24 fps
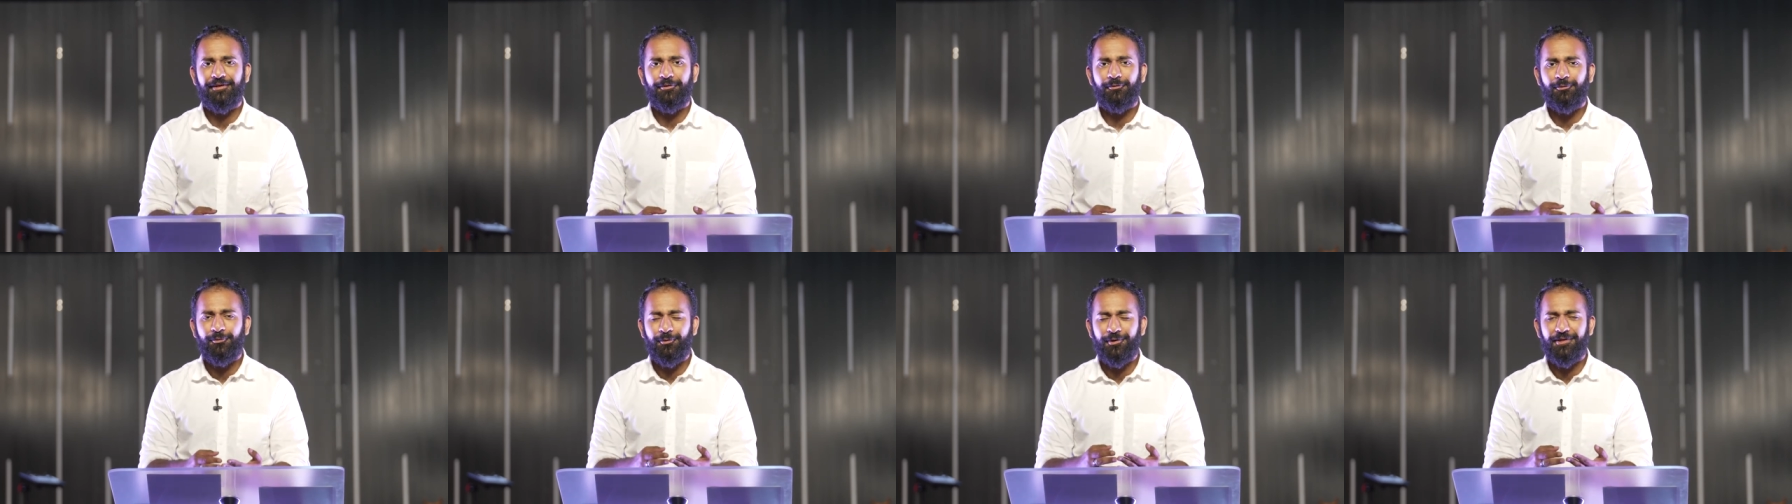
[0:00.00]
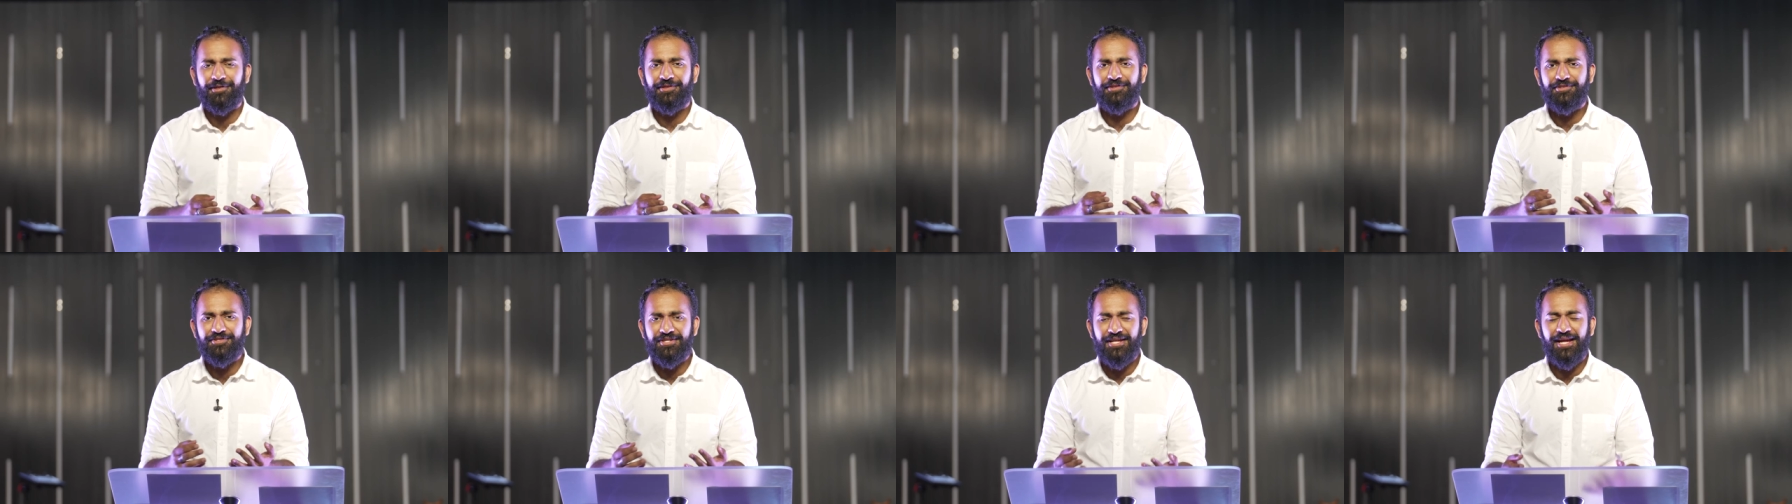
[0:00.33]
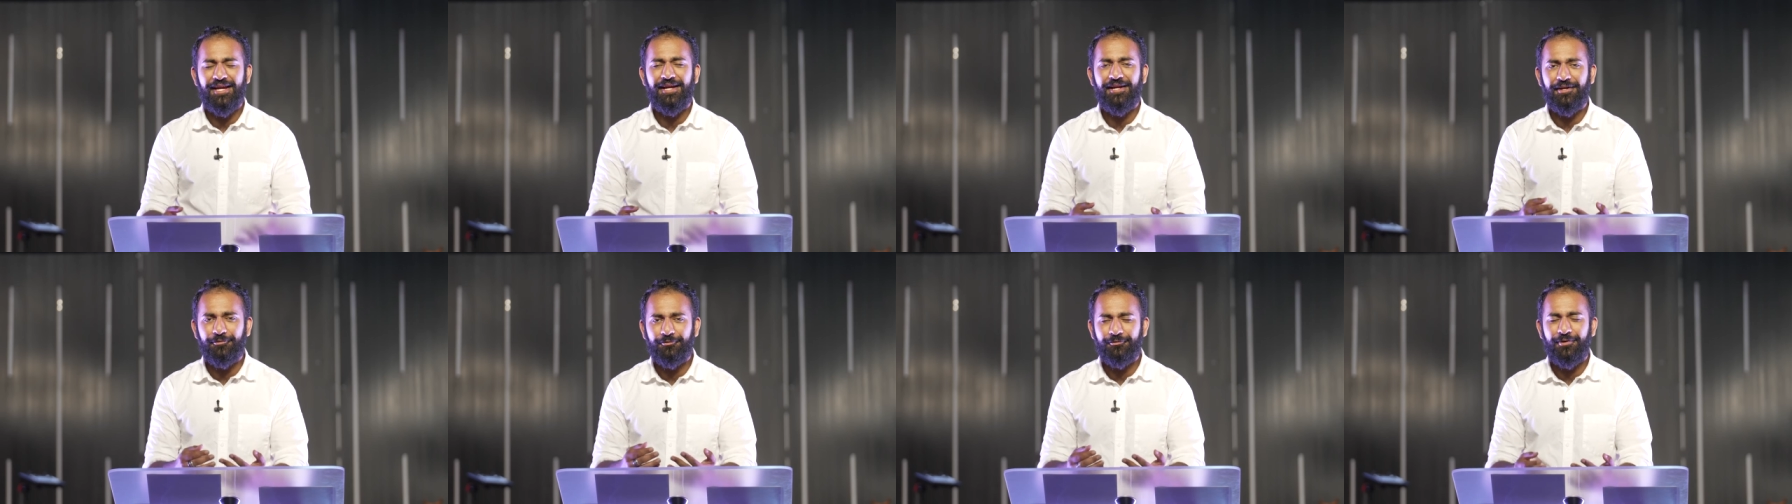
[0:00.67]
with
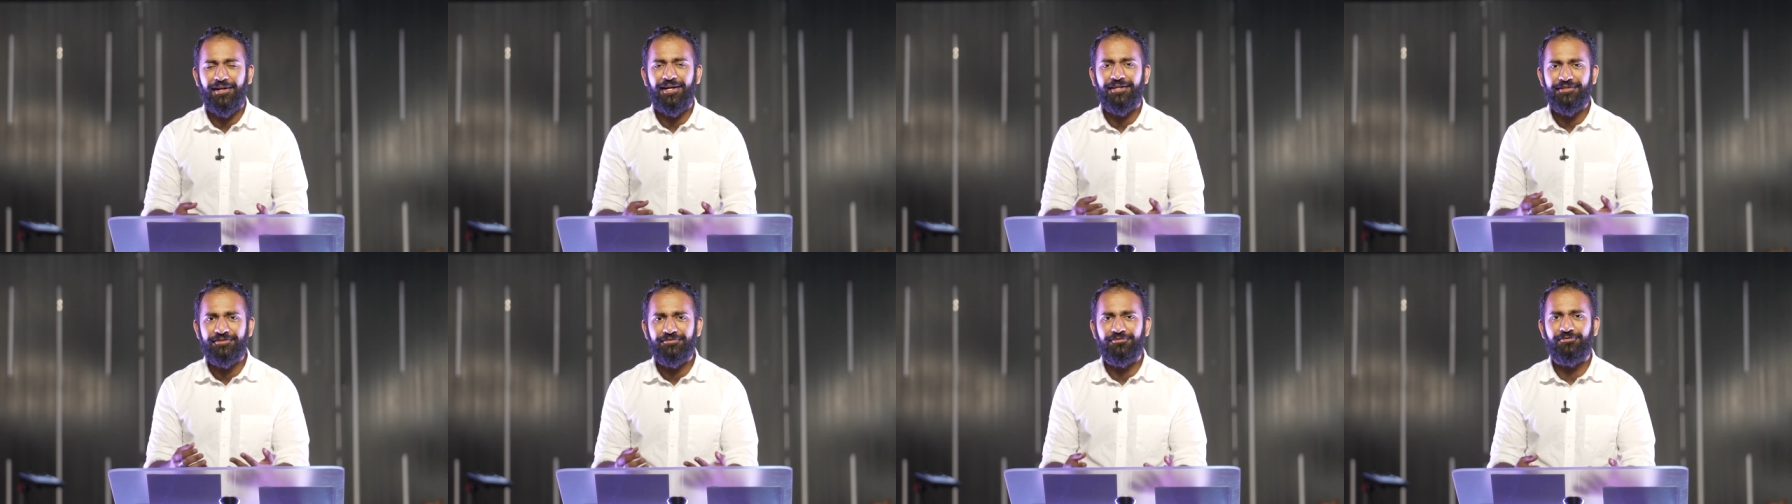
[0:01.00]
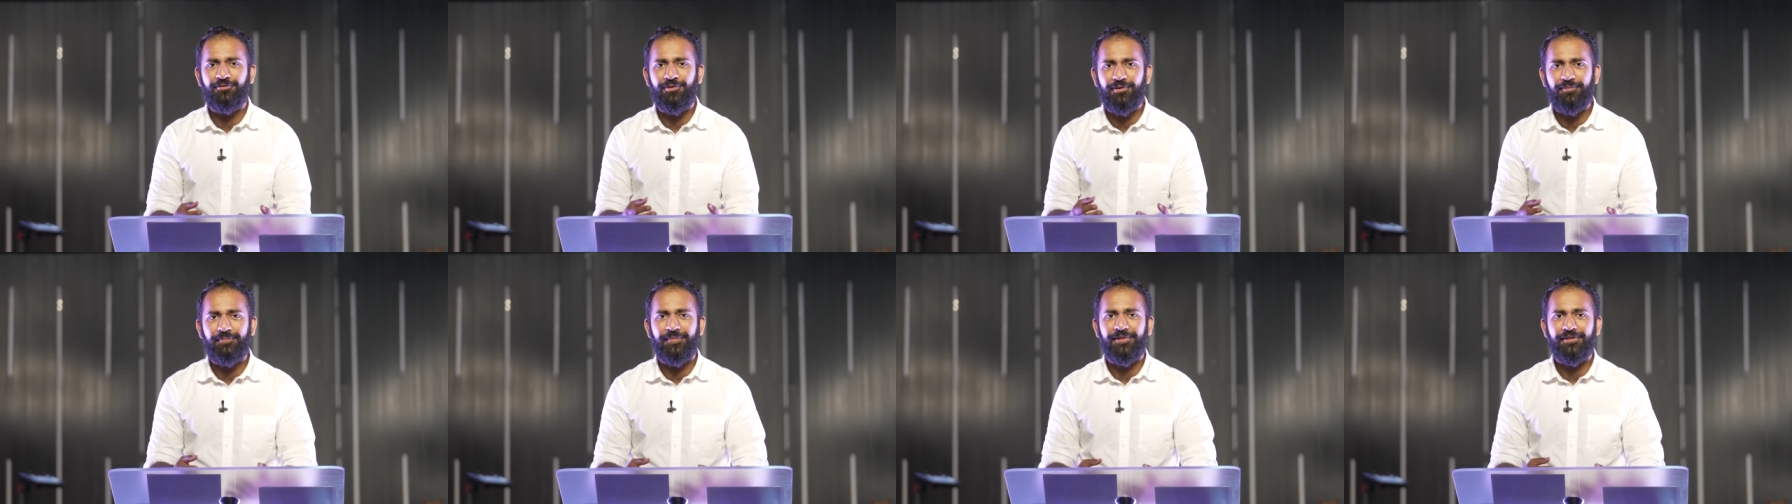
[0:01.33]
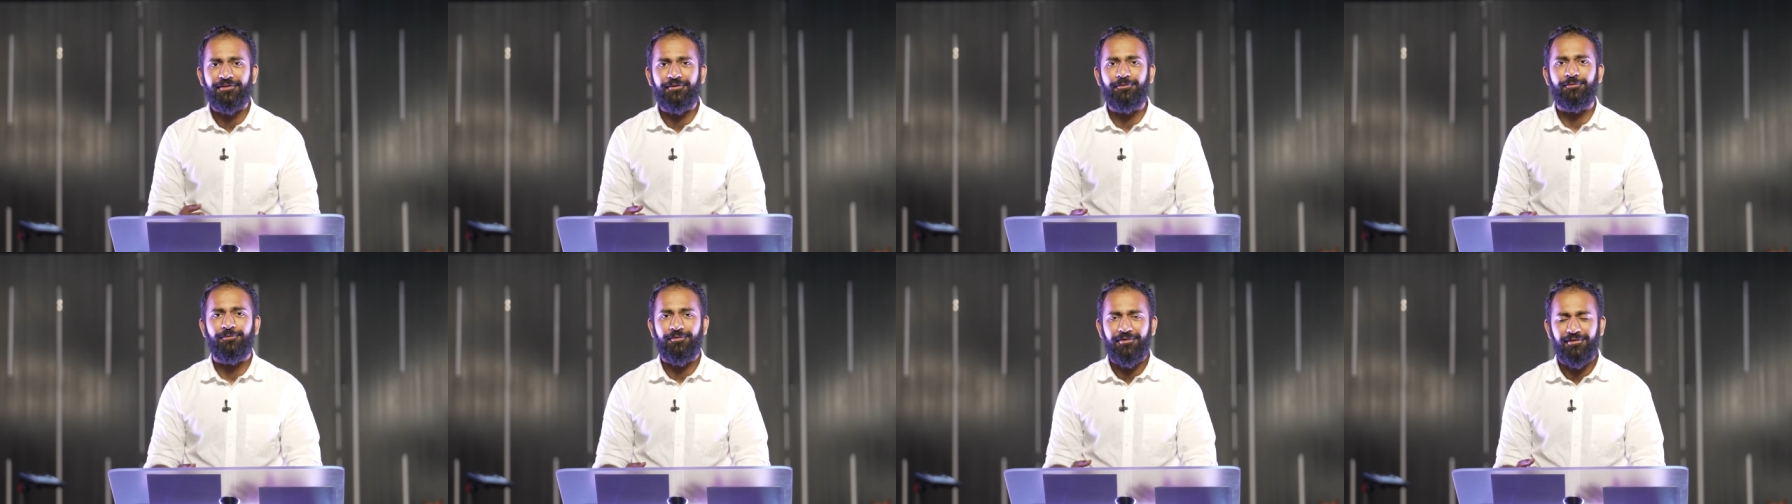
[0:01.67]
transforming
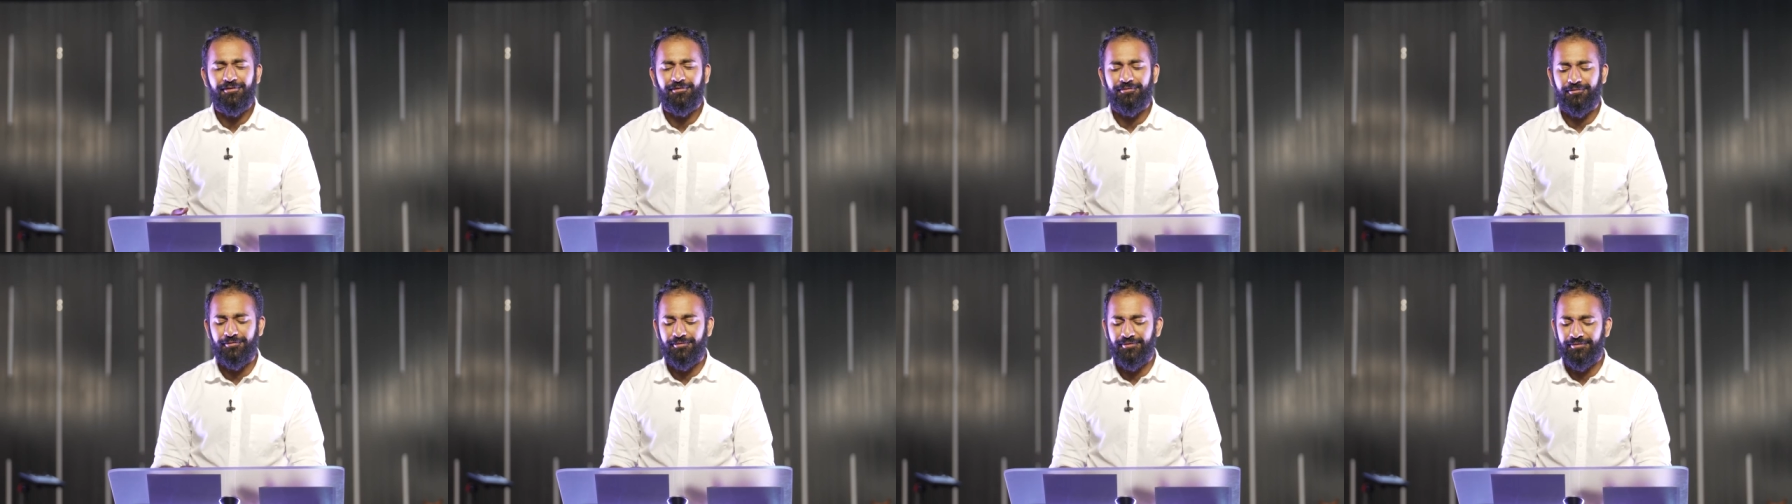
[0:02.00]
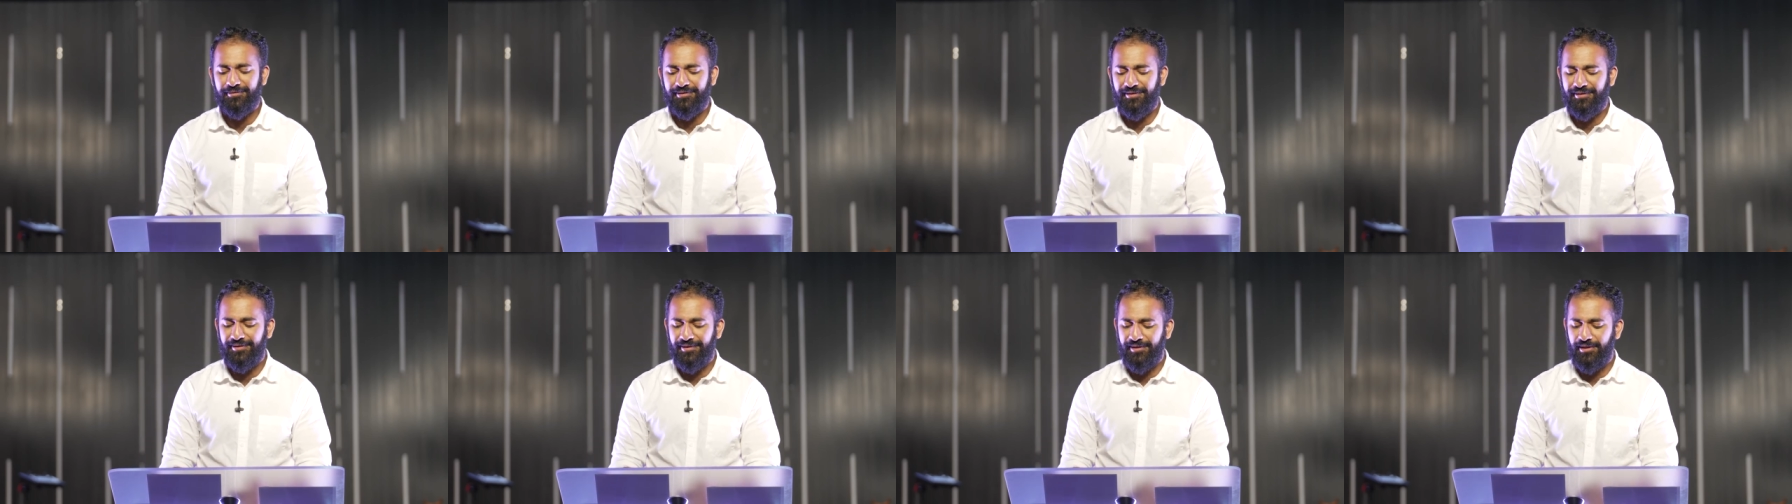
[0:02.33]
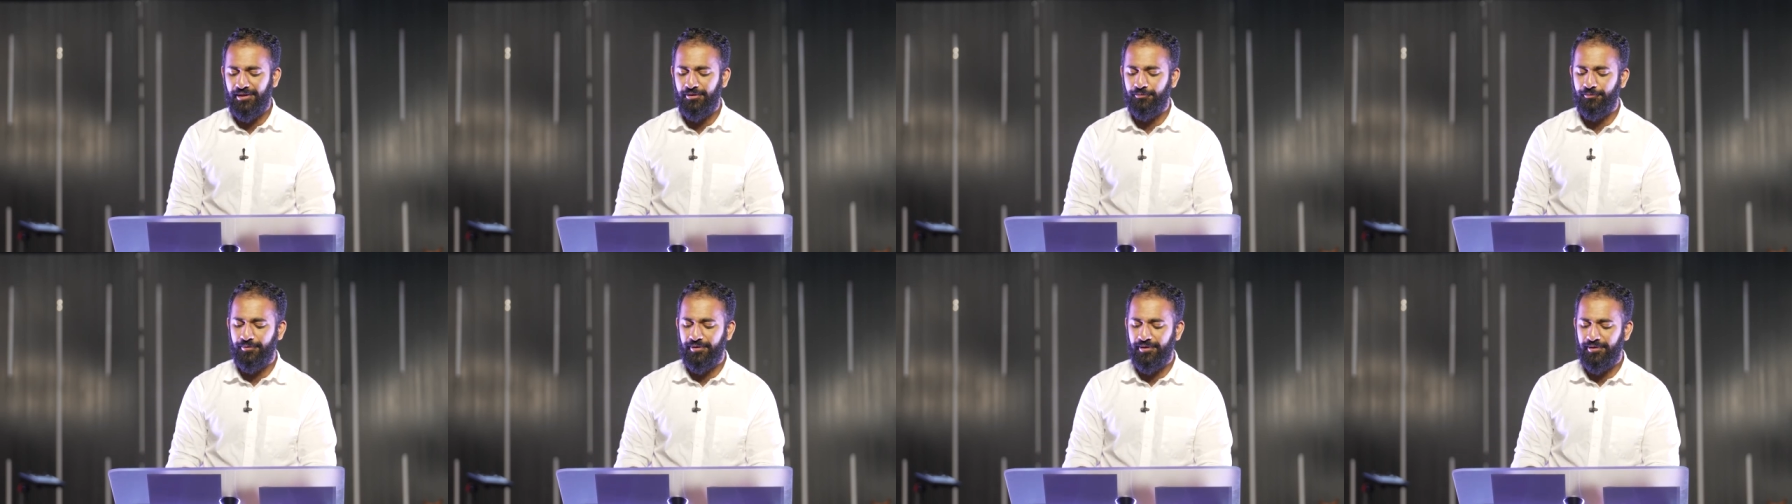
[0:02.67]
the world
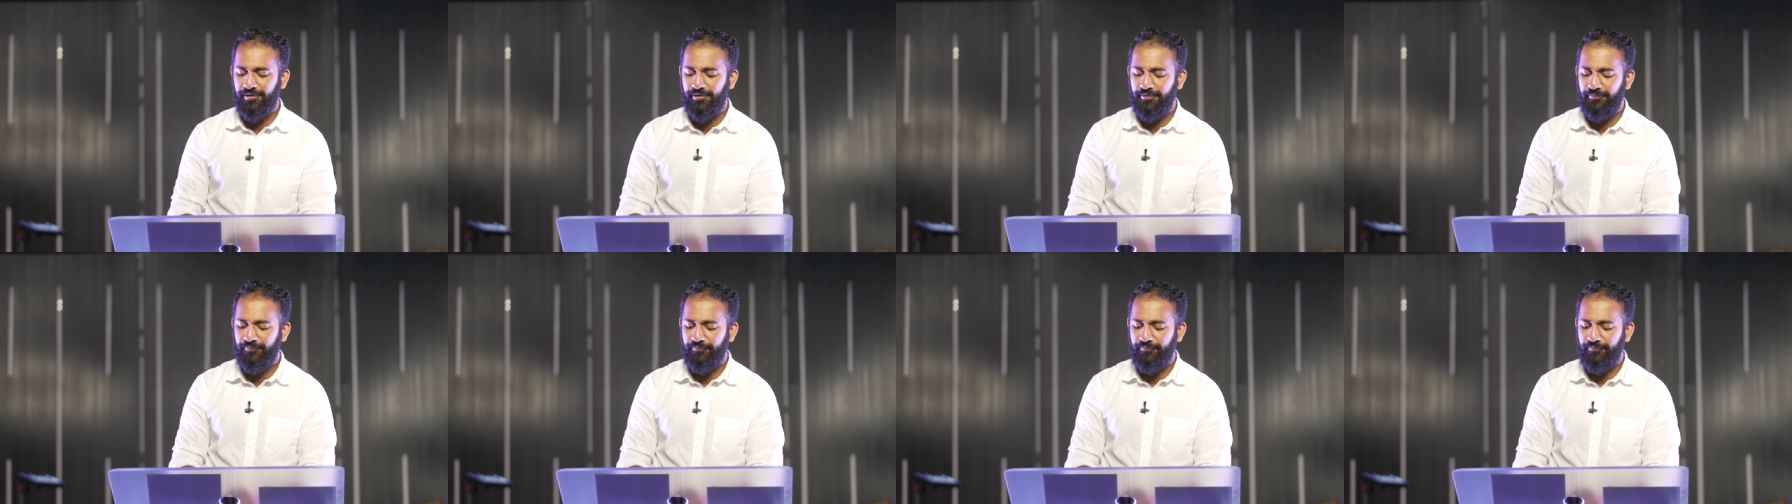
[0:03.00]
that way.